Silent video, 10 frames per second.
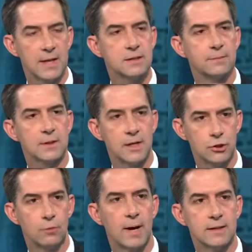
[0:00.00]
That's something that
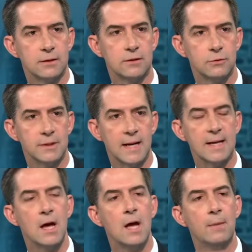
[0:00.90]
Joe Biden could do
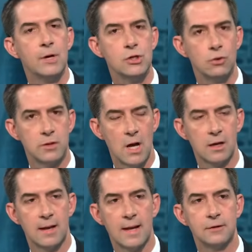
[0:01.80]
today. But you are
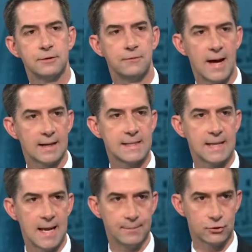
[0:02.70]
not allowed to
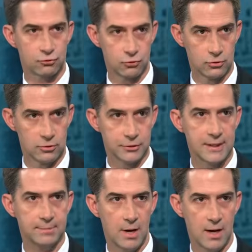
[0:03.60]
violate campus rules
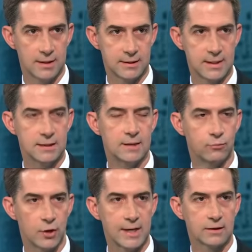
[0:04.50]
and policies and
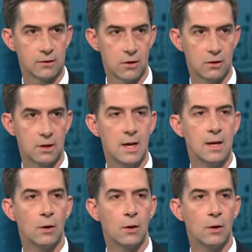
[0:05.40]
break the law.